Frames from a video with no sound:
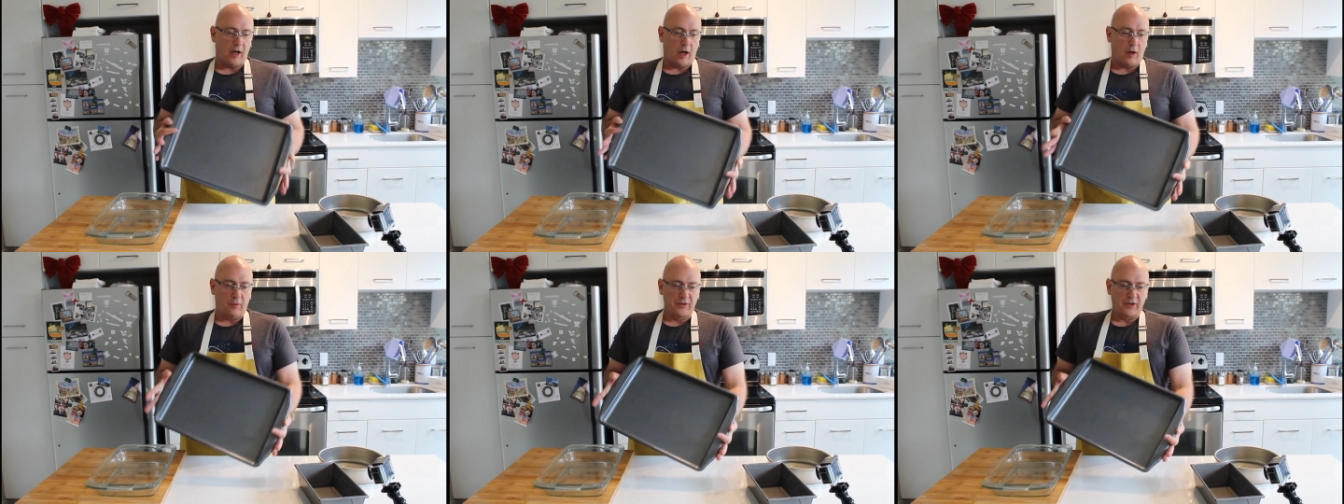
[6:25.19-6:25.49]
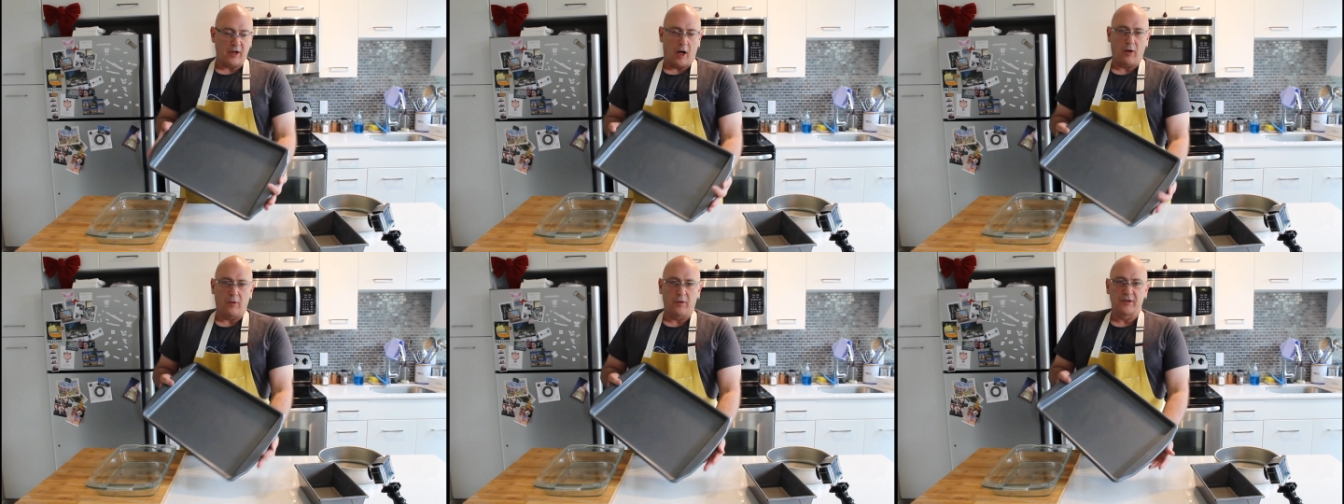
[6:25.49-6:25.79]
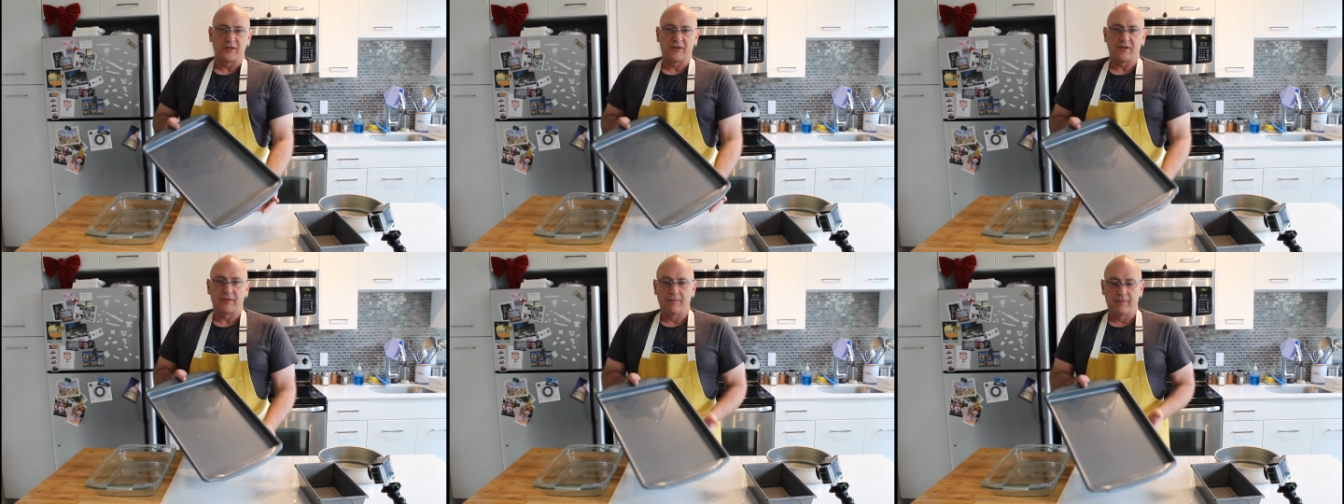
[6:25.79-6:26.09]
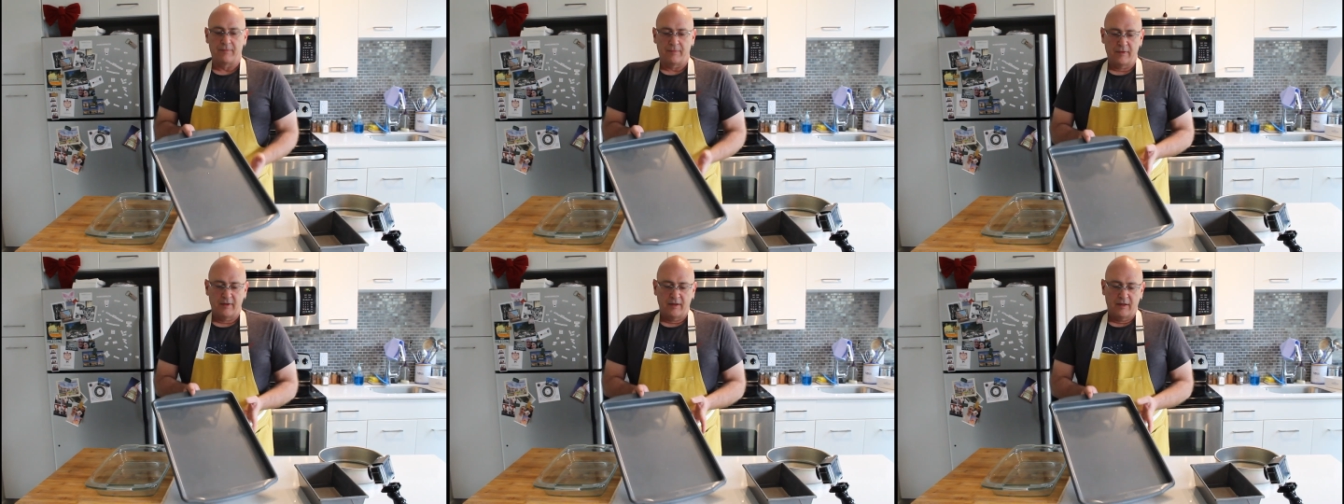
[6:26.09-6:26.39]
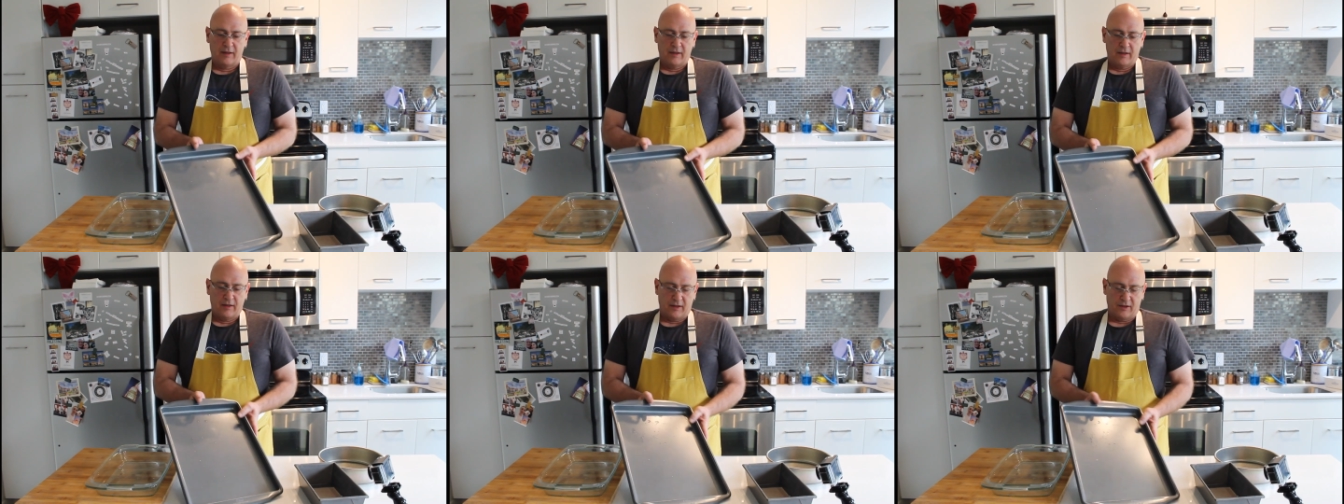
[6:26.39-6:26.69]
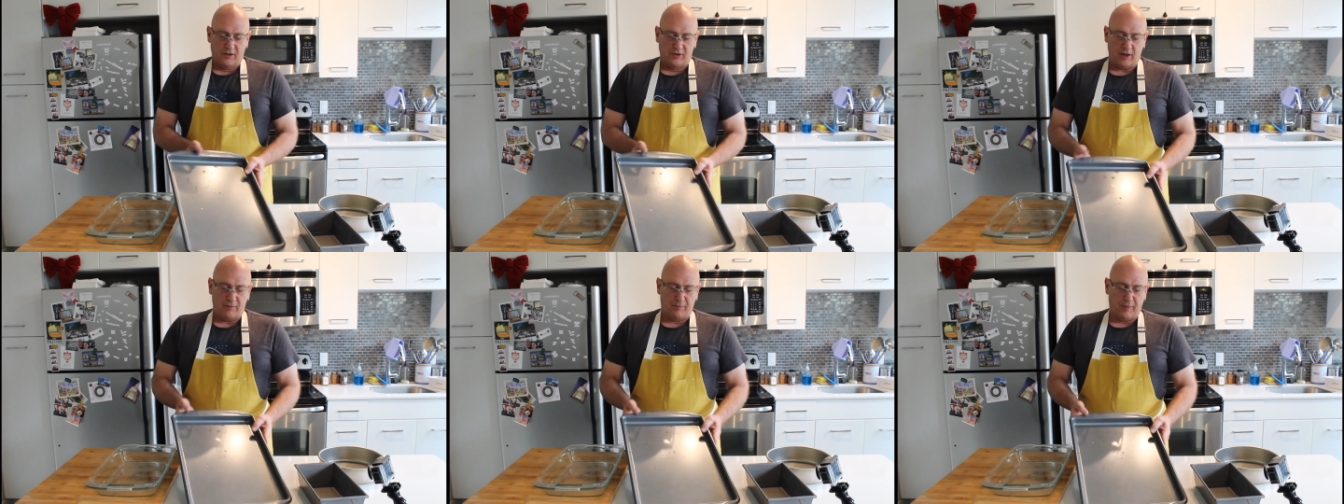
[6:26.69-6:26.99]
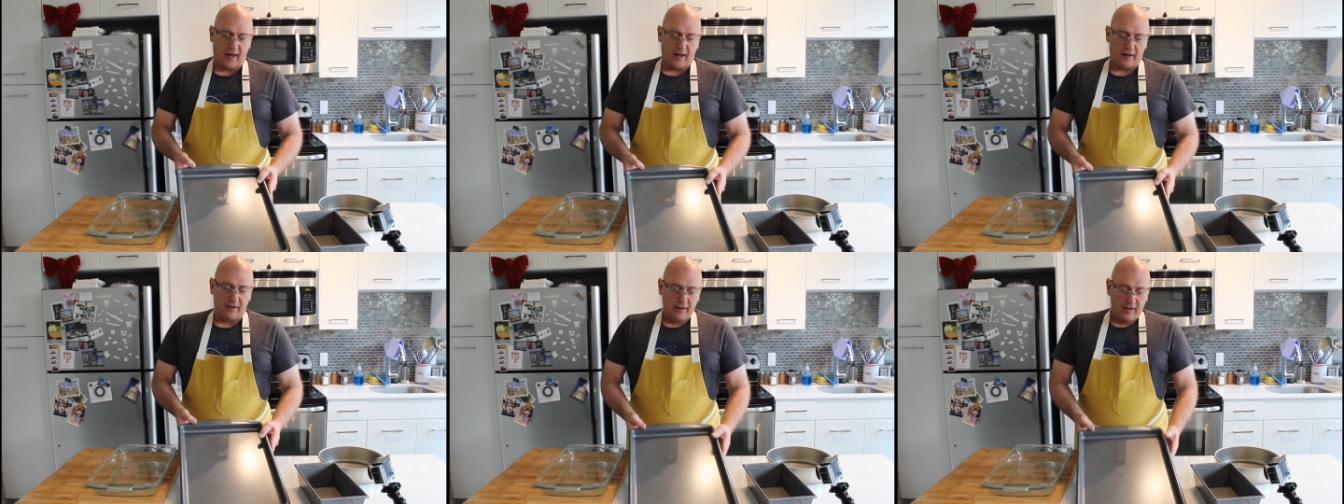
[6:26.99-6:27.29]
always, always sheet
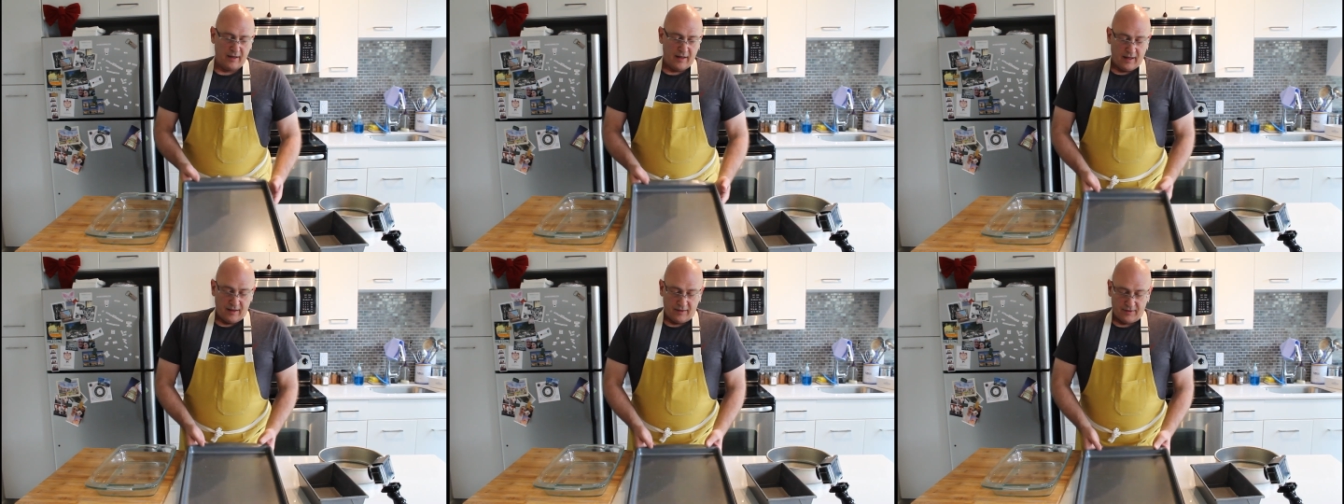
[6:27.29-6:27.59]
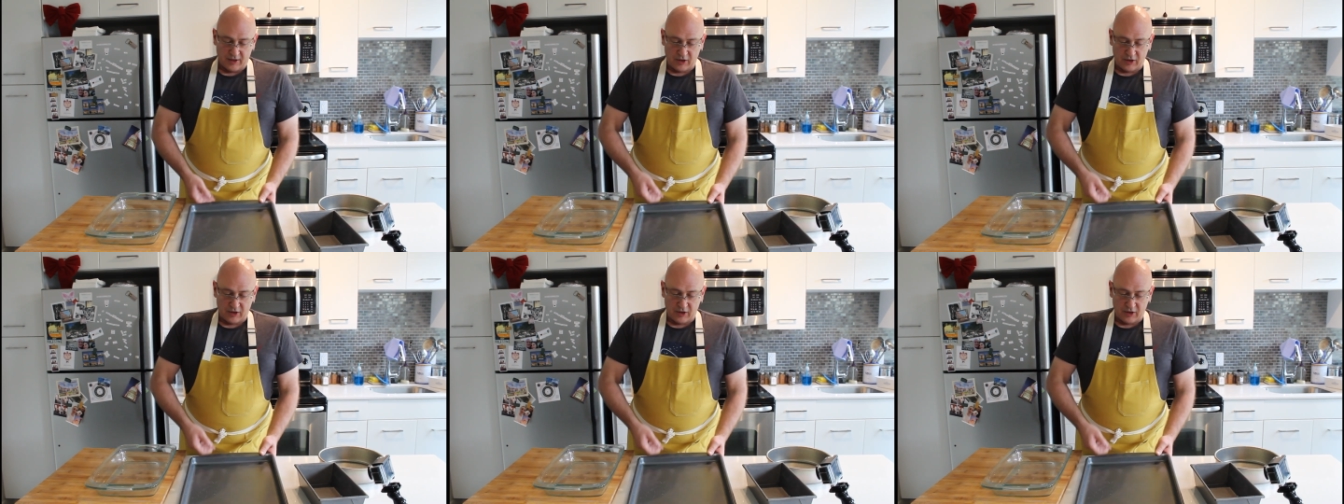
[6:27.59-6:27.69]
pan.